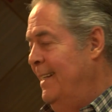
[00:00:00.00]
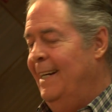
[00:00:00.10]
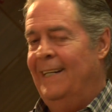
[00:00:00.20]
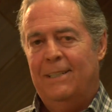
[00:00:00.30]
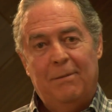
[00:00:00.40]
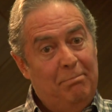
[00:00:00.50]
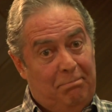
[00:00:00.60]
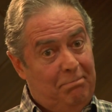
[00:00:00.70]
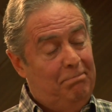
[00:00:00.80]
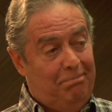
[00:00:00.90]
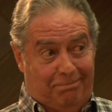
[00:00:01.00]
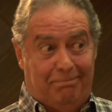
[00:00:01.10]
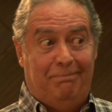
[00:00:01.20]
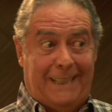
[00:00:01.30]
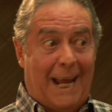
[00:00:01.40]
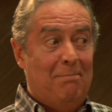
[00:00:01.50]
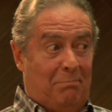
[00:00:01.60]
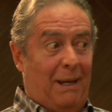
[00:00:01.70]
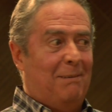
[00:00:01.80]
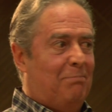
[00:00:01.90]
that's a damn
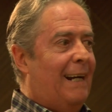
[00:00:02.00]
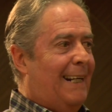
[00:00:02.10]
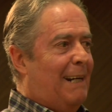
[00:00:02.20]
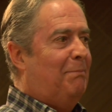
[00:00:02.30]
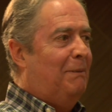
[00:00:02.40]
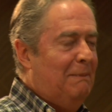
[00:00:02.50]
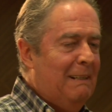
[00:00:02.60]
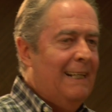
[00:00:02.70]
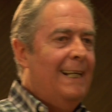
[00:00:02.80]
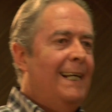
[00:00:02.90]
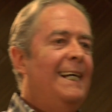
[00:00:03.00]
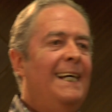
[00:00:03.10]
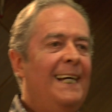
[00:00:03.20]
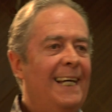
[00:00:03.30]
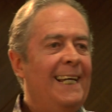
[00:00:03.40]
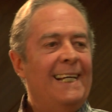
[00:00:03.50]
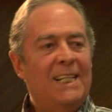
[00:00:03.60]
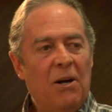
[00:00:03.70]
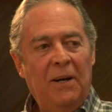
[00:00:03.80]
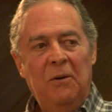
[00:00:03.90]
big pineapple.
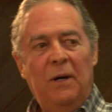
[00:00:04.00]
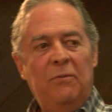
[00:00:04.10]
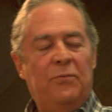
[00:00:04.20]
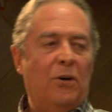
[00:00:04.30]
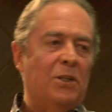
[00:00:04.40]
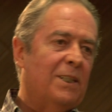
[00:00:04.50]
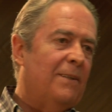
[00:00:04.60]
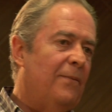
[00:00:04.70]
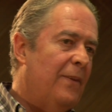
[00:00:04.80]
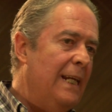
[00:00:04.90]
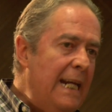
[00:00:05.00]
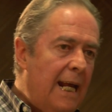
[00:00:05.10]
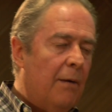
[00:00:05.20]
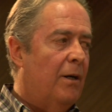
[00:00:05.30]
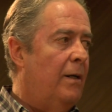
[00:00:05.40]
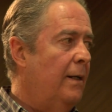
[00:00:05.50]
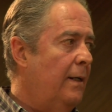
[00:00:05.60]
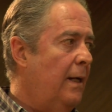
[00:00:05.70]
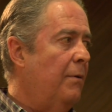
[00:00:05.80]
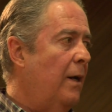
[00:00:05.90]
So anyway, first, never
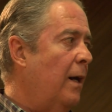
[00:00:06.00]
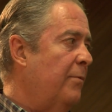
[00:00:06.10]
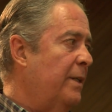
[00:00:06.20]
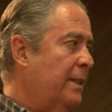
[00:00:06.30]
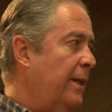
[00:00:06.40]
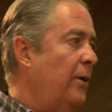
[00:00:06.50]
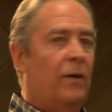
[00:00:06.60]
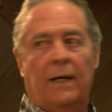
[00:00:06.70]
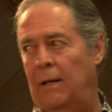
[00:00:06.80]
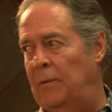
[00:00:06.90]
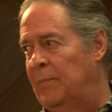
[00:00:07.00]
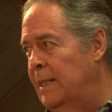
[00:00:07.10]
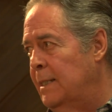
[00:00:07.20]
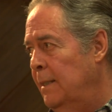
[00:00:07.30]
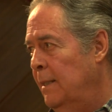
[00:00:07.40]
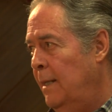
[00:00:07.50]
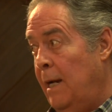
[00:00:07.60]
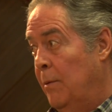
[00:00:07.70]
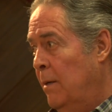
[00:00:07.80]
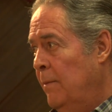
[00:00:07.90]
harvest a young agave plant,
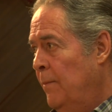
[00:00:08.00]
ever.